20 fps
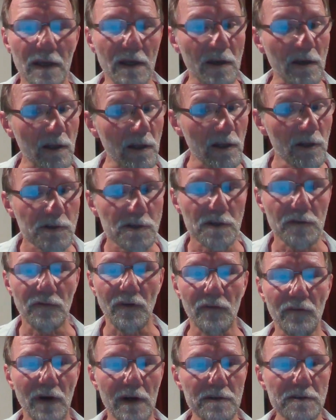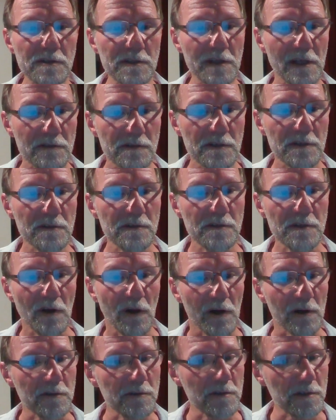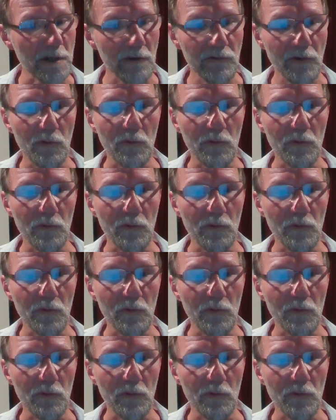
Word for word: inclusive of our senses, our self